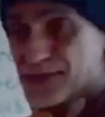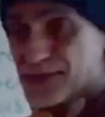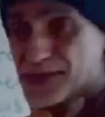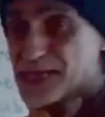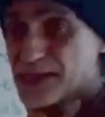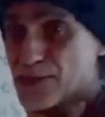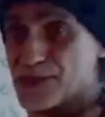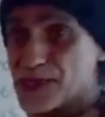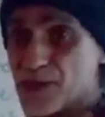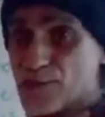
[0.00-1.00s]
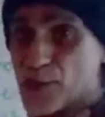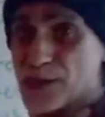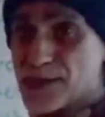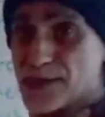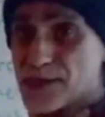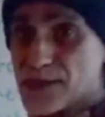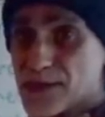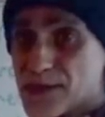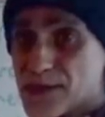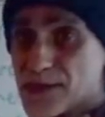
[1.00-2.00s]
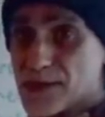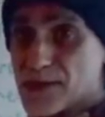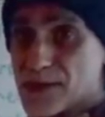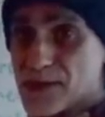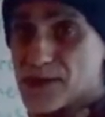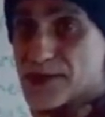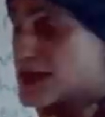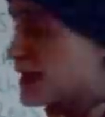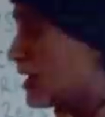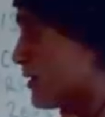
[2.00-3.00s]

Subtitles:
at the centre of 0 point. They